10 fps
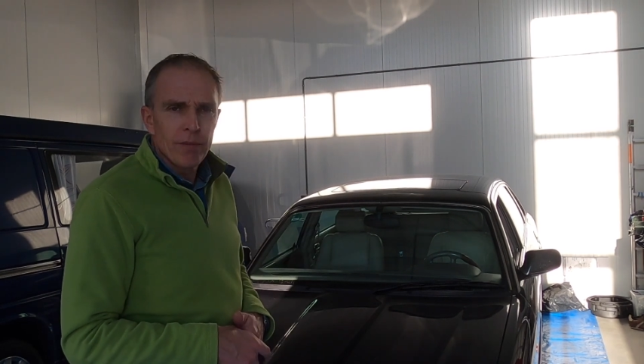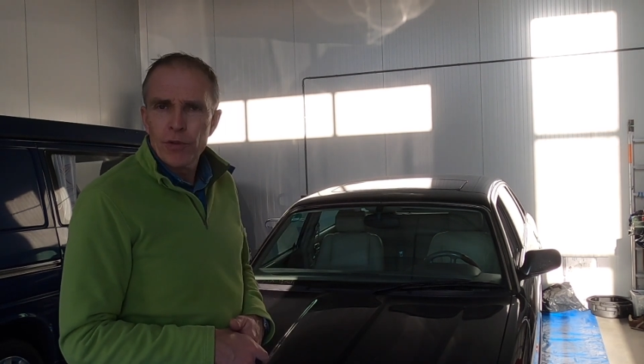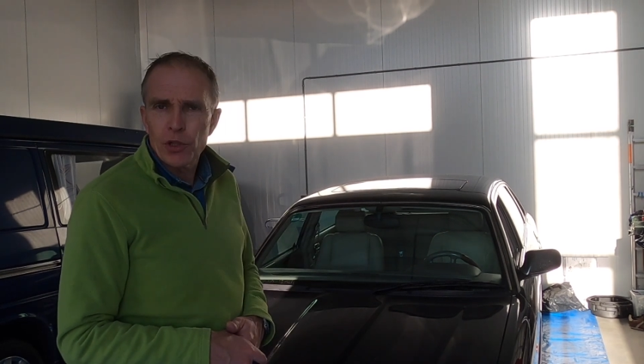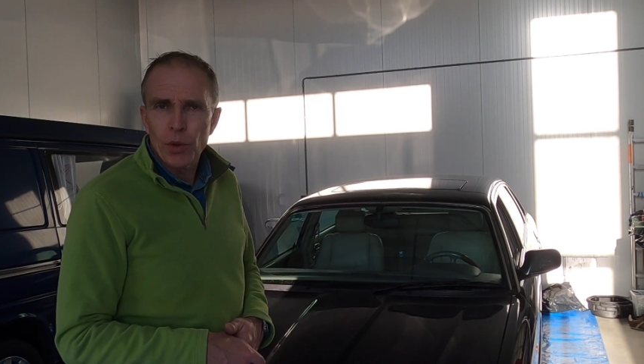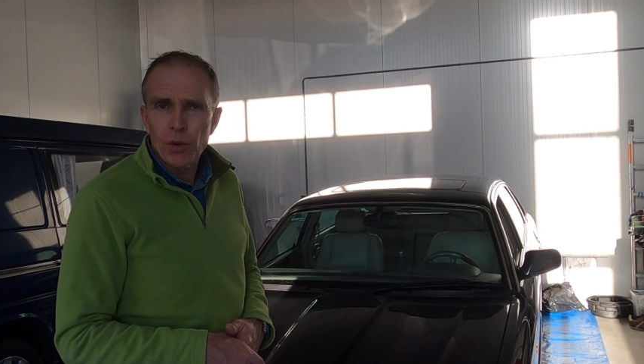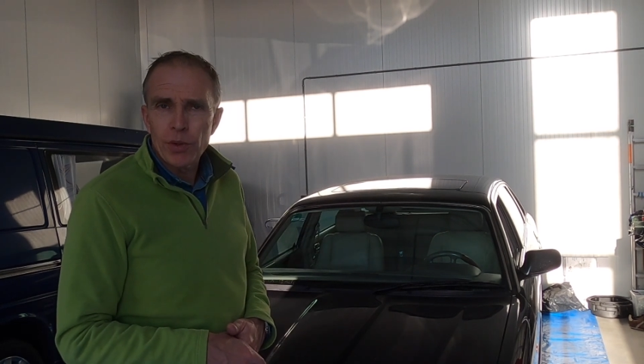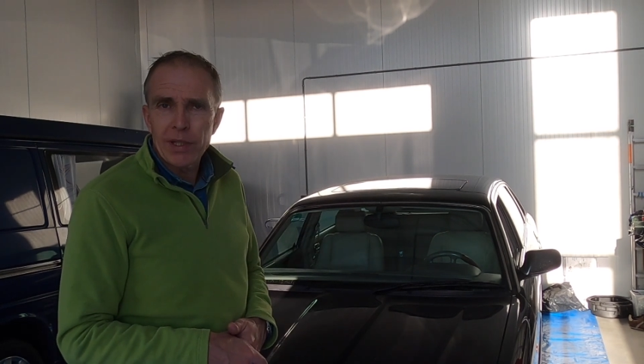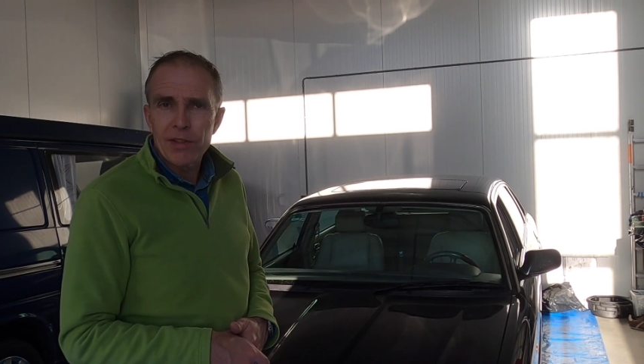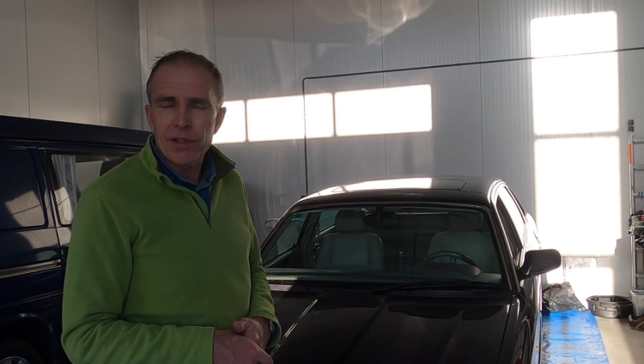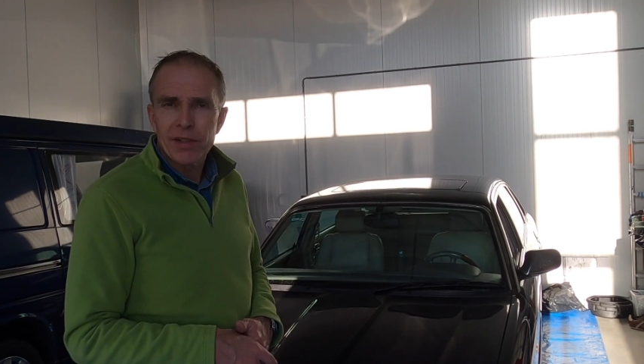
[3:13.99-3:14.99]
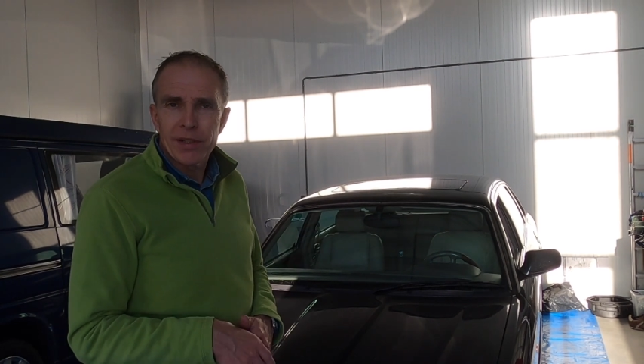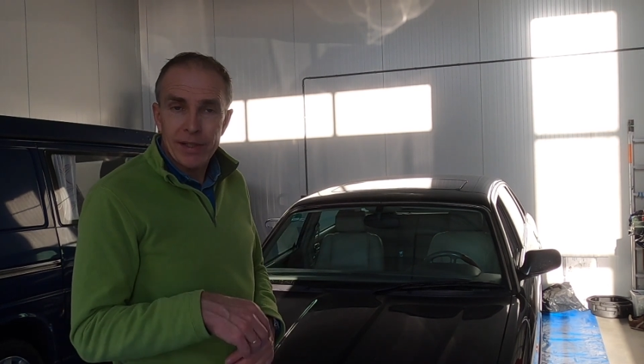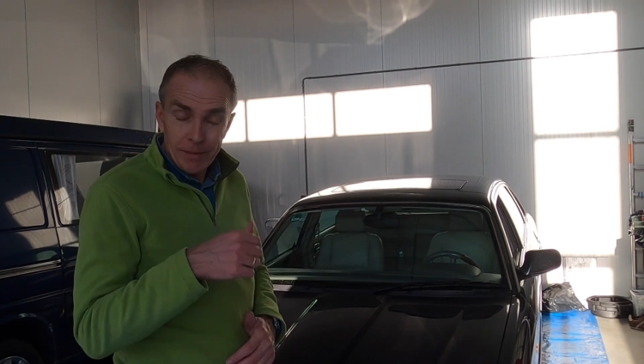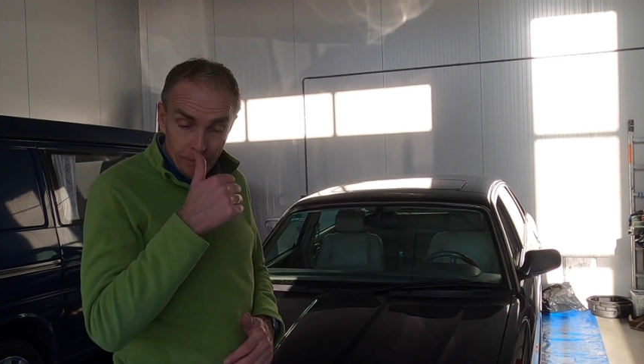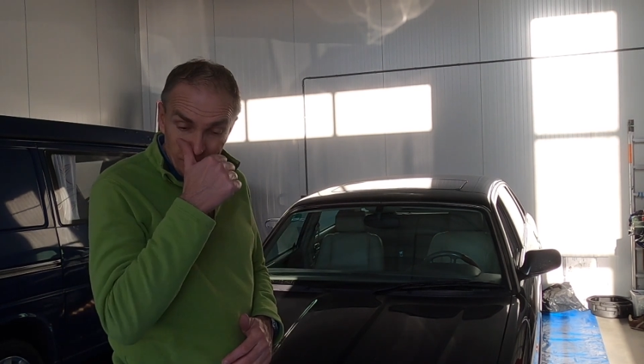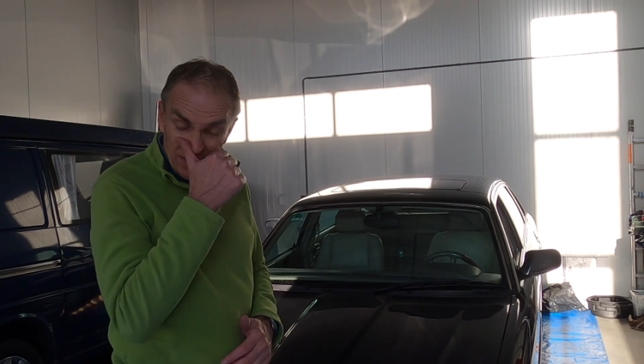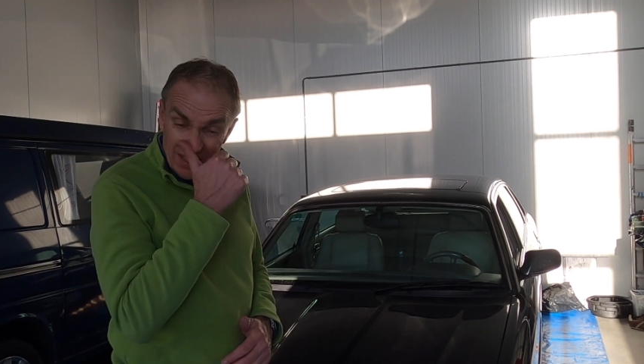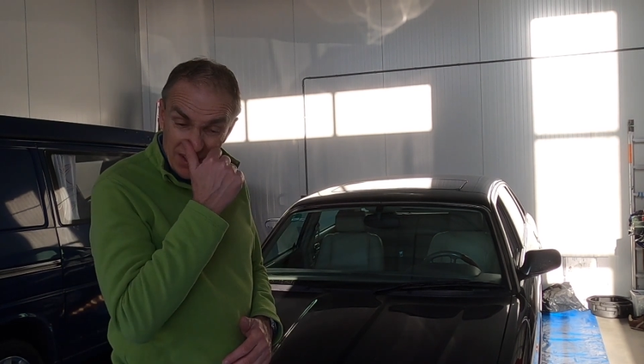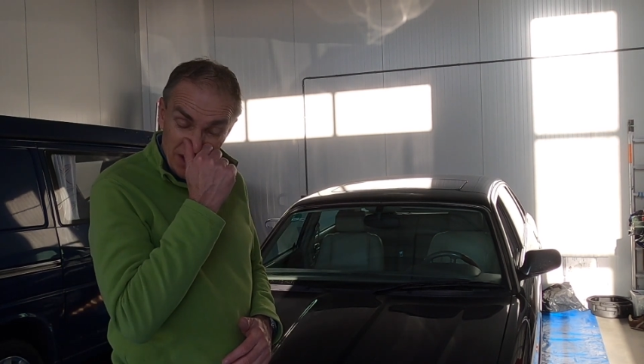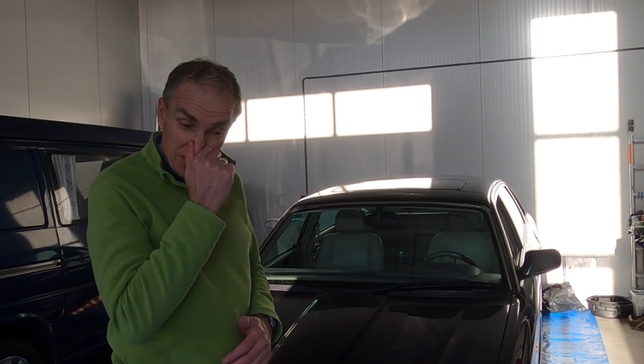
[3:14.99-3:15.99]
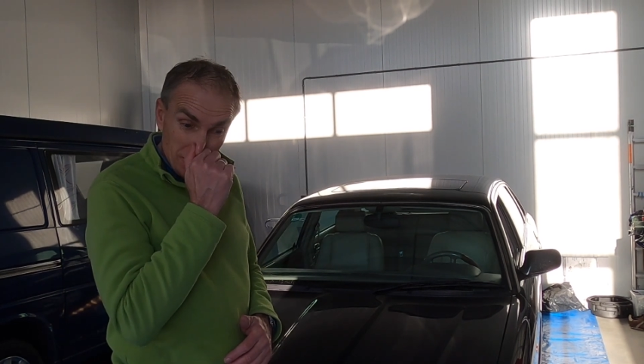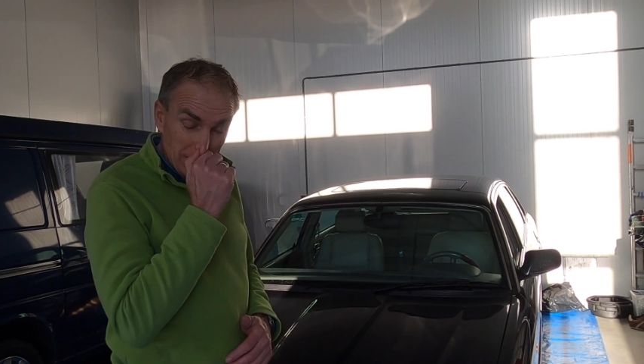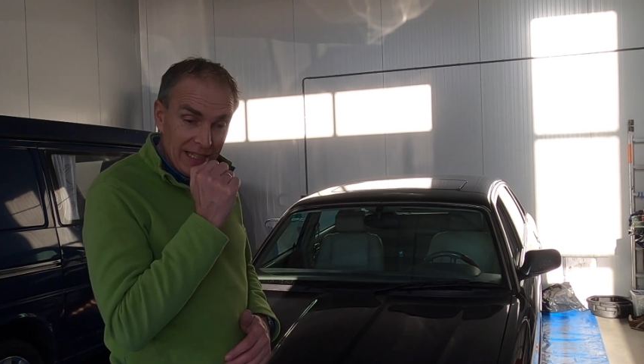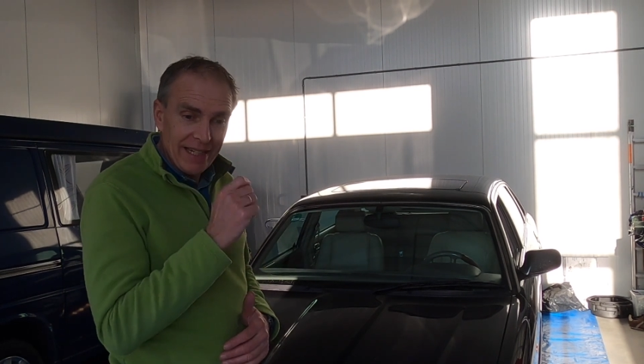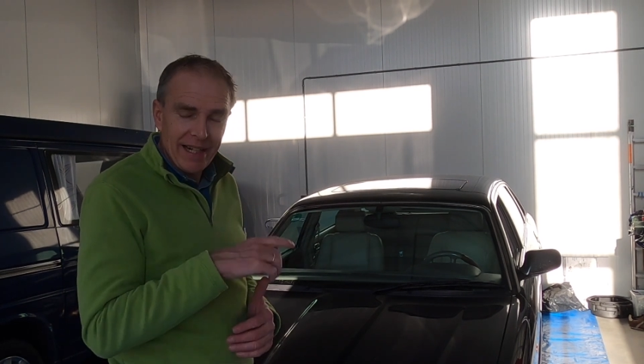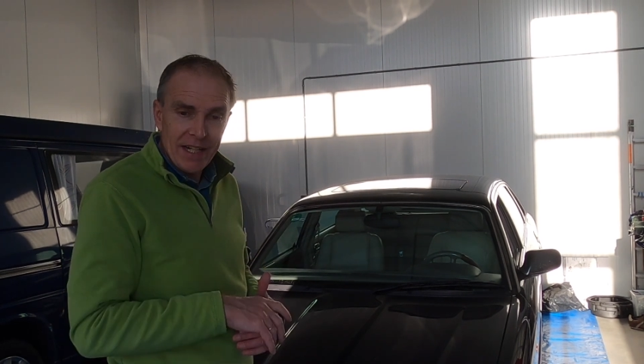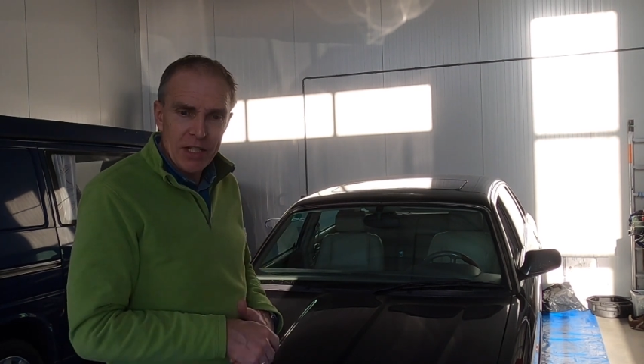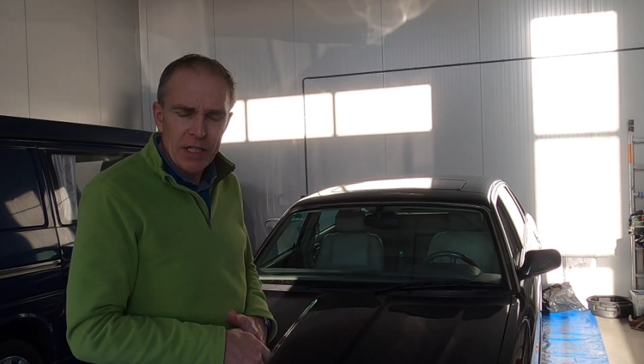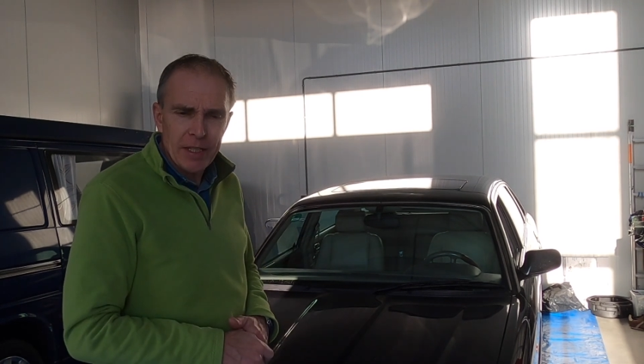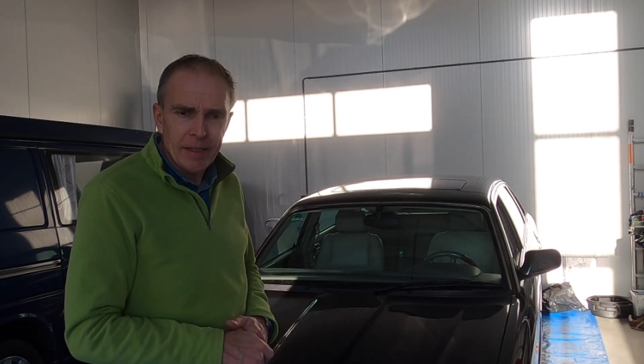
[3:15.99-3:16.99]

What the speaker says: show you the interior. It's really nice.